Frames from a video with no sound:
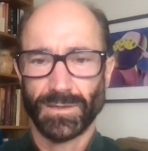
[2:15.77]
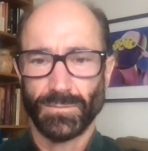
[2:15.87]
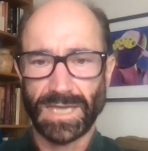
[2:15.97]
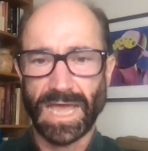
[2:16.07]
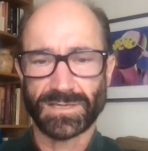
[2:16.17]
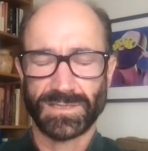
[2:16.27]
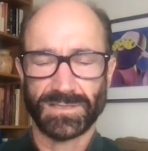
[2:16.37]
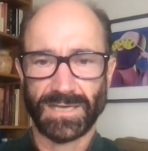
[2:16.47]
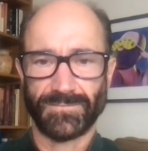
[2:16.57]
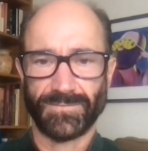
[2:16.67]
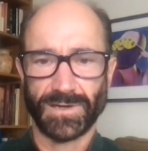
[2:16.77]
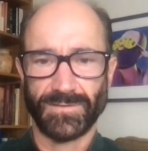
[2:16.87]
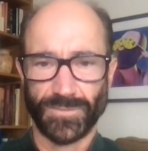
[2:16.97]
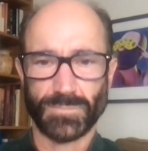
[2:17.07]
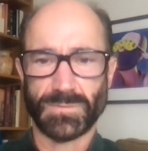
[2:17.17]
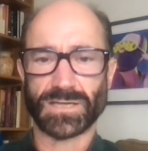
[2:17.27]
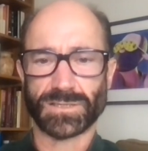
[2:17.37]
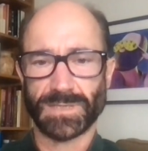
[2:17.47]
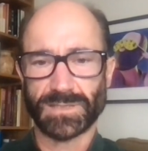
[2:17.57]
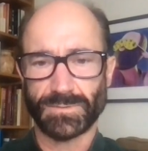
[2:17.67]
We actually take very few
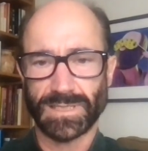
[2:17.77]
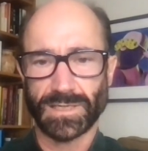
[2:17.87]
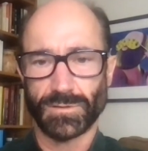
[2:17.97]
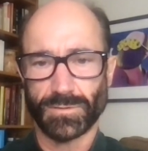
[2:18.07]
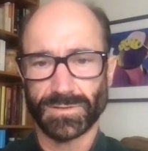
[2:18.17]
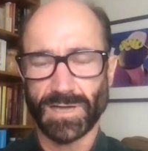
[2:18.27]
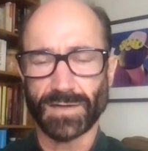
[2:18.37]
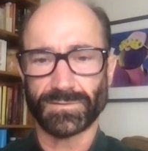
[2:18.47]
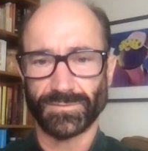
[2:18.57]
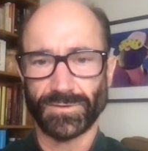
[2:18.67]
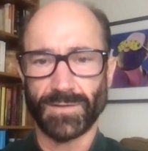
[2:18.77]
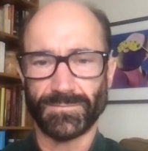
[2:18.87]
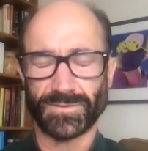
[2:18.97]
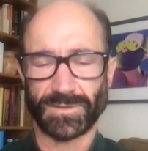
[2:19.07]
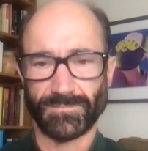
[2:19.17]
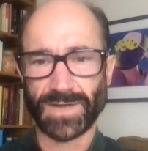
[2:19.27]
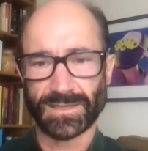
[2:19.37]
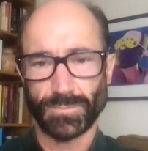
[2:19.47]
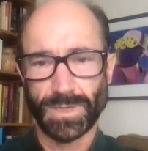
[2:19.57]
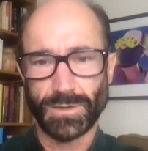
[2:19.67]
measurements when they go to a doctor's office. And in
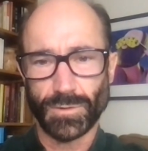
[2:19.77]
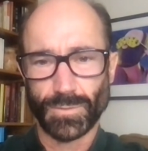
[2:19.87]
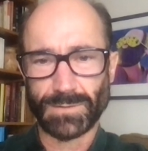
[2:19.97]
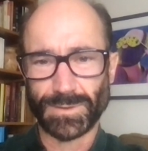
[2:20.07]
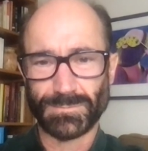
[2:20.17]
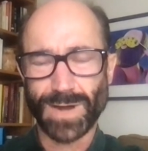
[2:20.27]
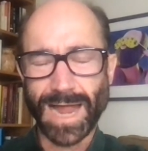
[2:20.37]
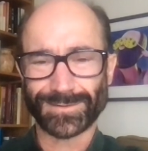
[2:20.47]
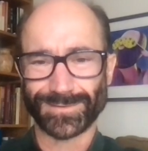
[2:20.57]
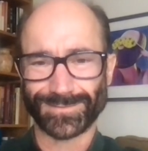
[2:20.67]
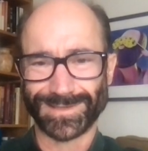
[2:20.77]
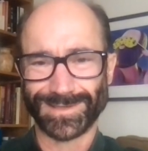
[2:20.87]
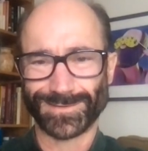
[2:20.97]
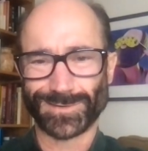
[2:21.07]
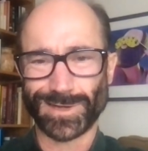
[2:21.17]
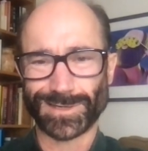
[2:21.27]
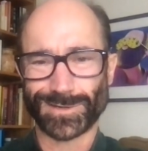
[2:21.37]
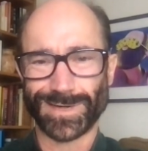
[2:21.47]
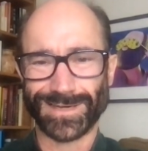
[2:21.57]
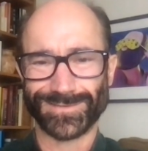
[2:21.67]
fact, the whole way we practice it is kind
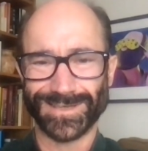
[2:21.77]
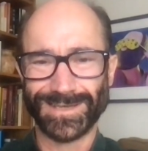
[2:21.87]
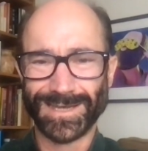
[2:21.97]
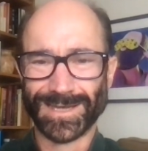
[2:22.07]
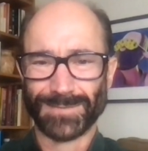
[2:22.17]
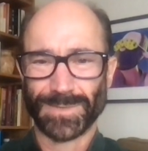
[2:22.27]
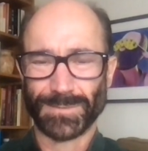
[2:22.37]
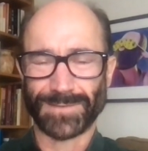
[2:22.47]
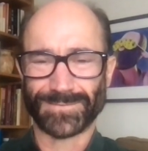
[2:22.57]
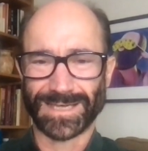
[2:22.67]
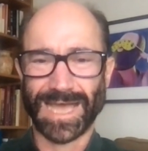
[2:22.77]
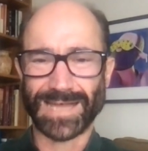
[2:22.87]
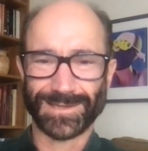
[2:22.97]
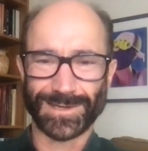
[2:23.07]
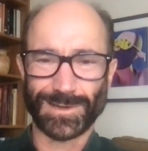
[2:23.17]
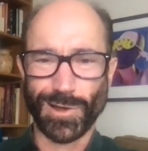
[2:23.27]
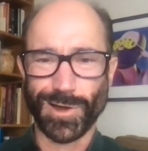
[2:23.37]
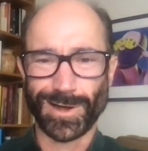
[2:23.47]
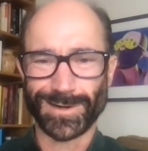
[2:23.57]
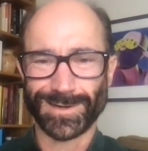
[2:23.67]
of crazy. People have to get in a
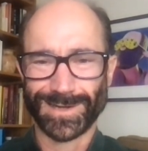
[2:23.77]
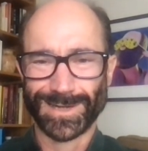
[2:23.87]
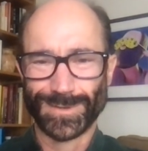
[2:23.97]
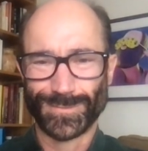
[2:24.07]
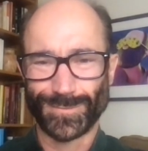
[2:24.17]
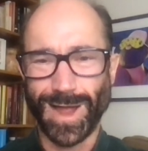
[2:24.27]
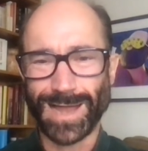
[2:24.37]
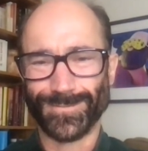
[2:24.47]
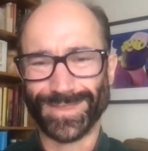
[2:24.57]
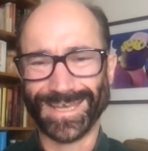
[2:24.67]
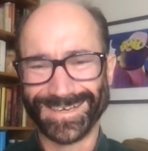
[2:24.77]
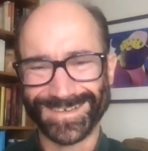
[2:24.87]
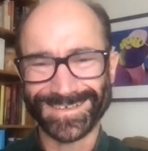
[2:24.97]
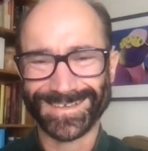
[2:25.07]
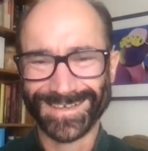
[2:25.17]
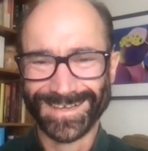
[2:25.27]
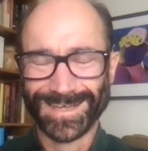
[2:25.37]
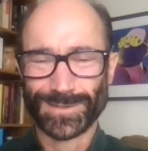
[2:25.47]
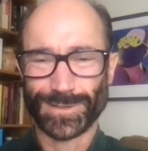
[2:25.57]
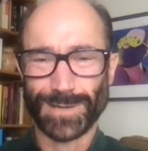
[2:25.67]
car, drive there,
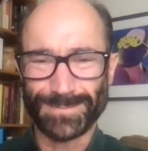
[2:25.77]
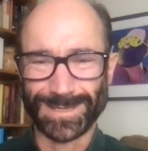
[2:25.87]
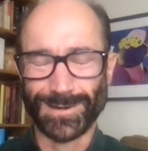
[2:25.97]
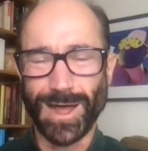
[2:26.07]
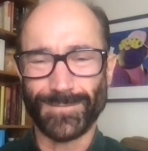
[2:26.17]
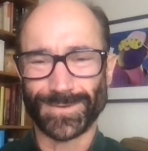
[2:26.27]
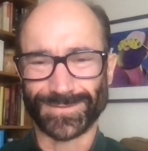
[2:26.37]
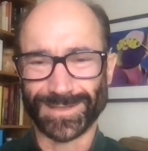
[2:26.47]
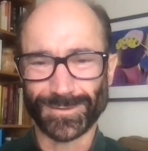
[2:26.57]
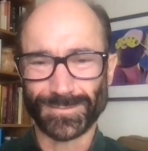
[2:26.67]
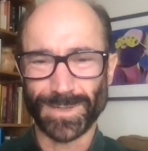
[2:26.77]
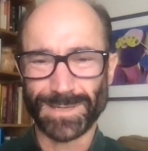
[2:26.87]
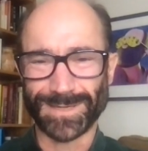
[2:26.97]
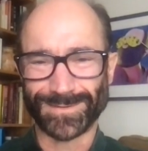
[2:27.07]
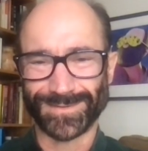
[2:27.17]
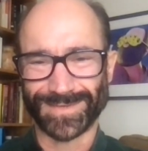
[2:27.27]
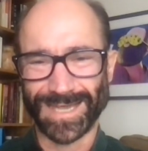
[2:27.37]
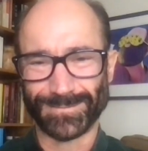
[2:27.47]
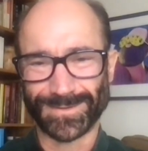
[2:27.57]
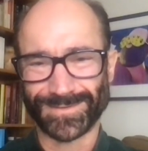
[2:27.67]
show up at an office that looks pretty much the
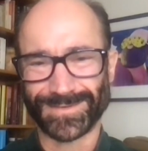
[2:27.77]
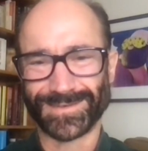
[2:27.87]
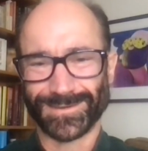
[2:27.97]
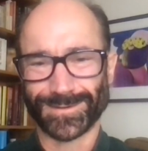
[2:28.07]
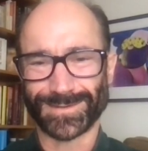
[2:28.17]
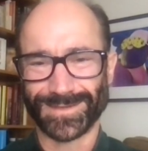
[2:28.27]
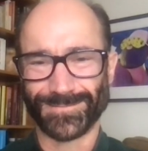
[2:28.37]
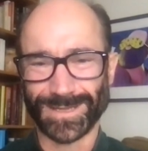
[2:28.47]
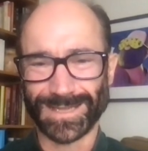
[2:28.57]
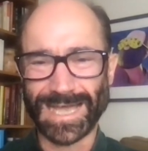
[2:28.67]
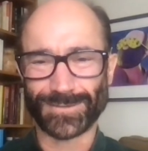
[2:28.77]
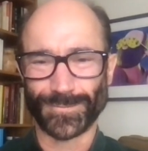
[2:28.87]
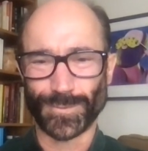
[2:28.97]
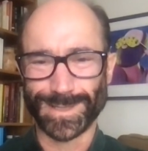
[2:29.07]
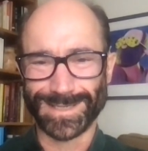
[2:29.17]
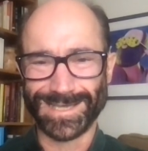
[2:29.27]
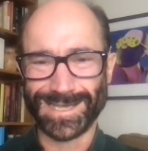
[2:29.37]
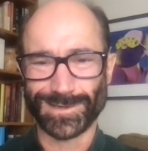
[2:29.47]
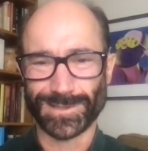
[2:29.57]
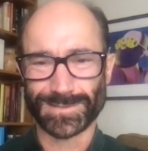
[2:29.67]
same as looked for the last forty
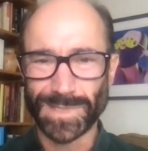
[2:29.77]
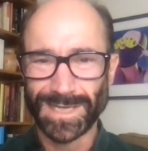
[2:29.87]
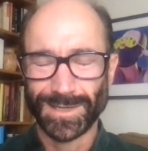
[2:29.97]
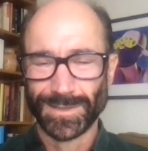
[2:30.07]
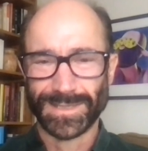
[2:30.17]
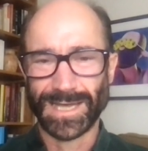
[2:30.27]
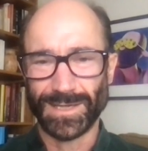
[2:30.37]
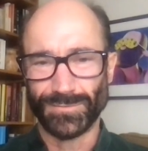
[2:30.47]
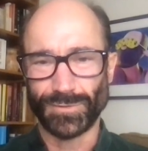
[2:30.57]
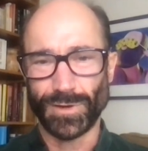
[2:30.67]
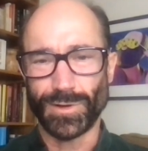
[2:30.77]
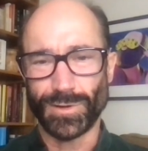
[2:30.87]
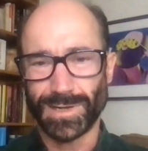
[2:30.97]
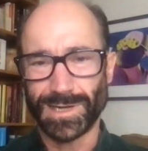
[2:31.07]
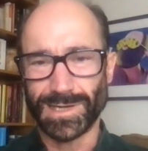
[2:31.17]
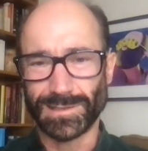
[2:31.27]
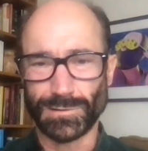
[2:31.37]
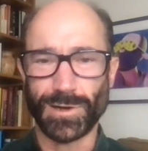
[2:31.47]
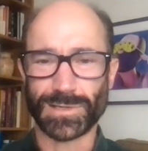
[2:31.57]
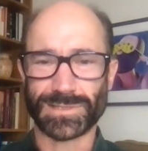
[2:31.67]
years. They draw a
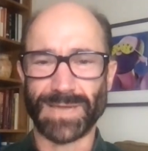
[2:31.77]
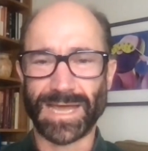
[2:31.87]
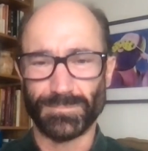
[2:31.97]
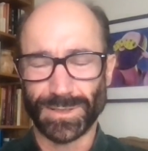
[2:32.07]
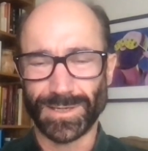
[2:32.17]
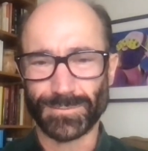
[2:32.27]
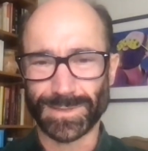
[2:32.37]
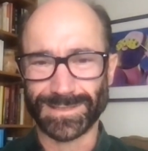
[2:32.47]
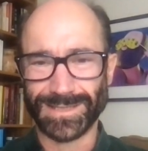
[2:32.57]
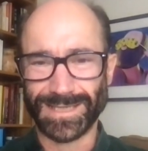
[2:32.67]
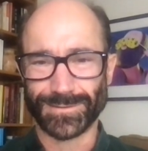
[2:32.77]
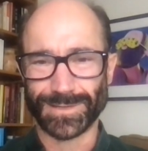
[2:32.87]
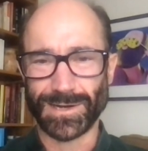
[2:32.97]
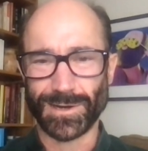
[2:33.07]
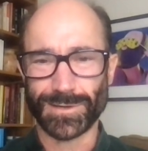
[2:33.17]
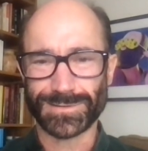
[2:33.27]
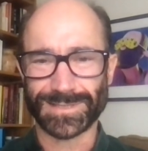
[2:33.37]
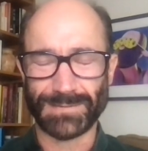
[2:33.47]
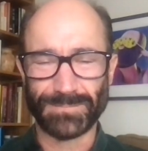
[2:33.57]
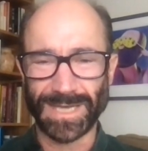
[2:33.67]
large amount of blood with a needle that hurts
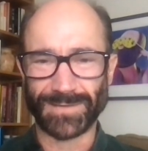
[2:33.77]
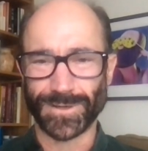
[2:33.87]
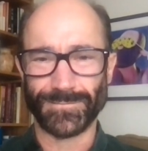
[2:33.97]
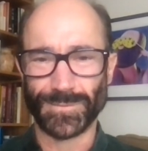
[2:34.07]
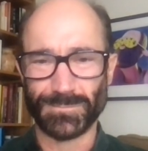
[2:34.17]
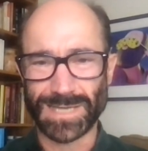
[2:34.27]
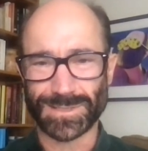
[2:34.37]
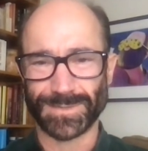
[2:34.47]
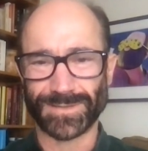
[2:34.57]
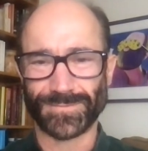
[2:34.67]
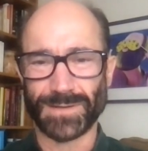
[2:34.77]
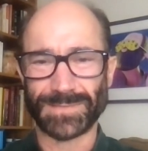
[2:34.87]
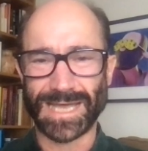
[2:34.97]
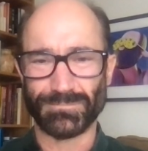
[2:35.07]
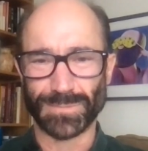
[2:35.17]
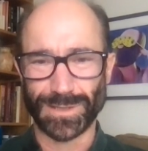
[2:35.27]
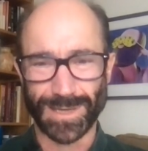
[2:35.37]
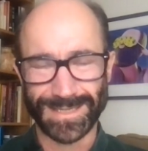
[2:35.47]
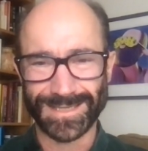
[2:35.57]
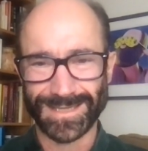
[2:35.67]
and then make very few measurements from that
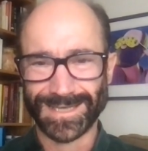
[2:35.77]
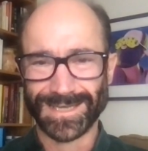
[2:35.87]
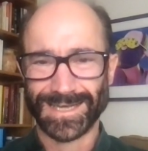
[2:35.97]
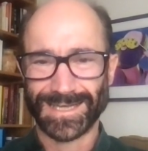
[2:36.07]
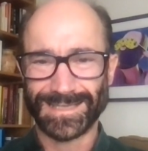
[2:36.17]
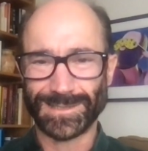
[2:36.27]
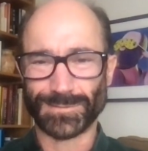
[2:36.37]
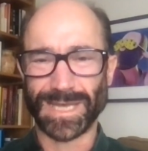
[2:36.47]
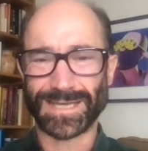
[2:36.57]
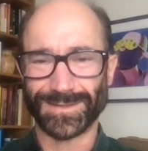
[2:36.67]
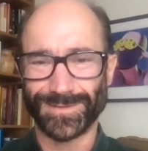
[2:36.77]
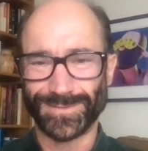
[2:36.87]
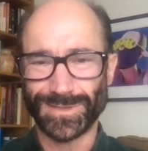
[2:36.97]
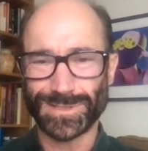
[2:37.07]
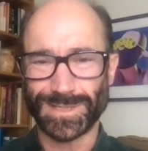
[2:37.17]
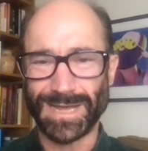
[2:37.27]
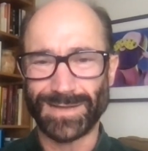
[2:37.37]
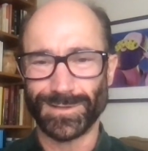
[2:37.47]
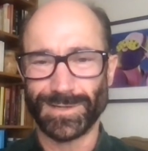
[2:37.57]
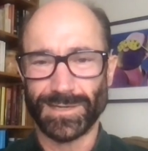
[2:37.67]
blood. And then they'll make a decision
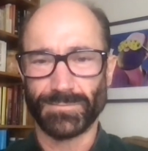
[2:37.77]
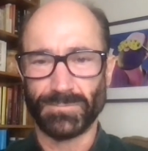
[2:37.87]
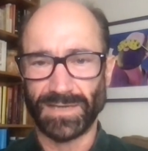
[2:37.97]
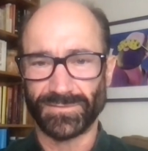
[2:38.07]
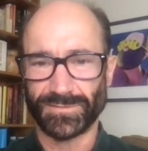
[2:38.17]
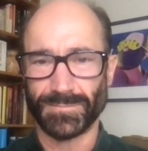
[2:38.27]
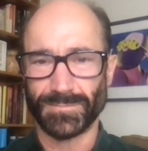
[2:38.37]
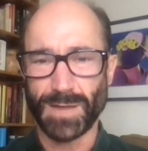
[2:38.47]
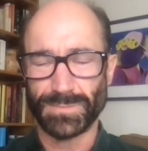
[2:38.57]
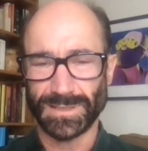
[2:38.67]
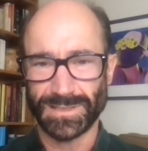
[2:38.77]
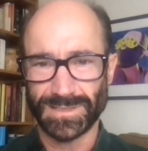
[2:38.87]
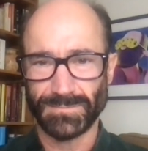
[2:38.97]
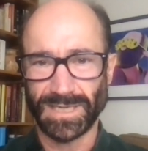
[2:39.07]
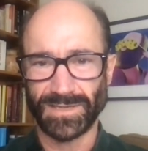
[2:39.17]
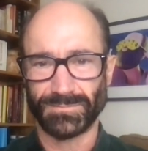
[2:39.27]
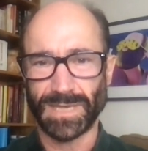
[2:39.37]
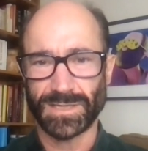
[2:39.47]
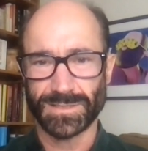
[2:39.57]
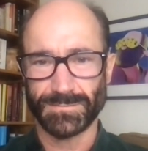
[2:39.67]
about your health based on population-based
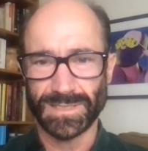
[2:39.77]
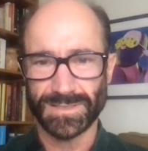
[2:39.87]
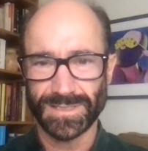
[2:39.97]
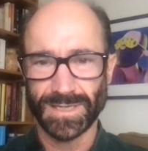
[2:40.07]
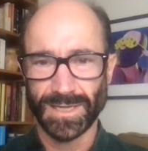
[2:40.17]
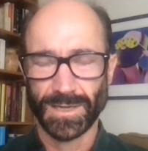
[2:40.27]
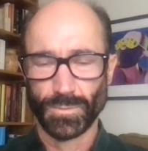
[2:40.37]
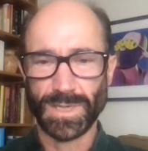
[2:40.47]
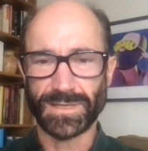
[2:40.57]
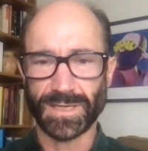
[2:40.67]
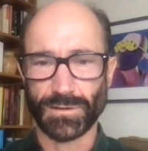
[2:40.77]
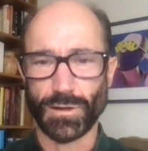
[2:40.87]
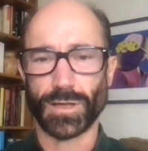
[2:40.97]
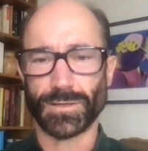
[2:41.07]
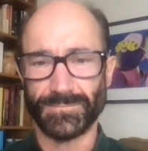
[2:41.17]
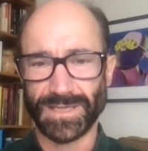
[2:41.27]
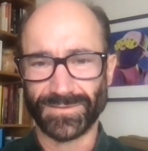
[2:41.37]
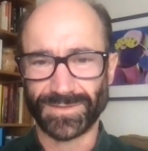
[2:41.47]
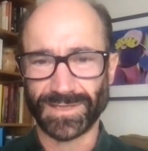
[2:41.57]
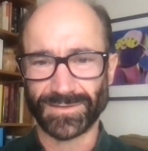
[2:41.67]
measurements. We think all of
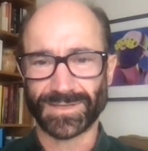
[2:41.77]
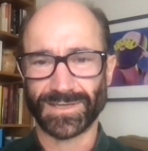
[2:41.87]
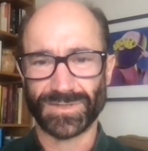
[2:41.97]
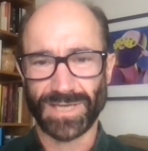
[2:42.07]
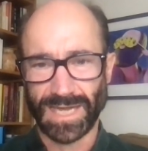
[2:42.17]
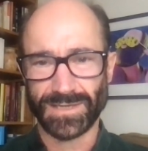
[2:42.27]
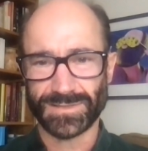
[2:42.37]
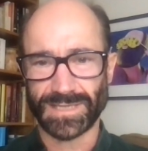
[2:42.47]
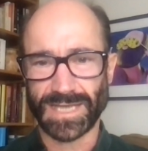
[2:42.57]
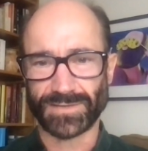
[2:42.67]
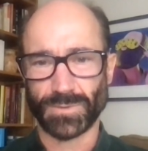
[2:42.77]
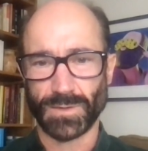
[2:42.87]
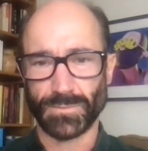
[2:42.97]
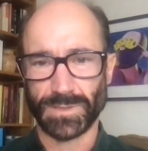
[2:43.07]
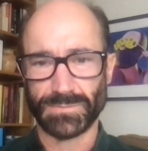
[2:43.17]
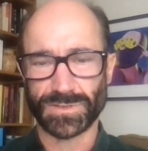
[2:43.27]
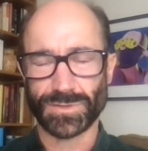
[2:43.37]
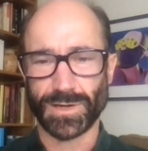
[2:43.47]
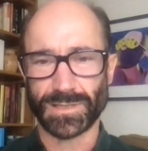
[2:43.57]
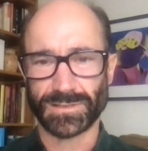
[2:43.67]
these things can change, and that's what we've been
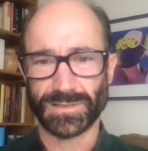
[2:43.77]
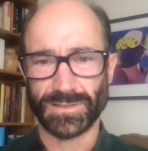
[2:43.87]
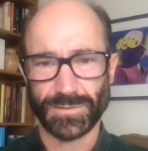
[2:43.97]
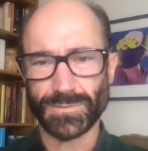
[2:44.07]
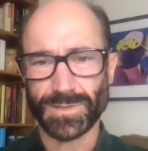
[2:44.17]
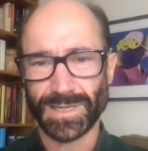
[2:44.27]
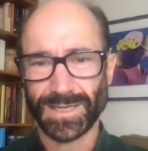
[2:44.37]
trying to do.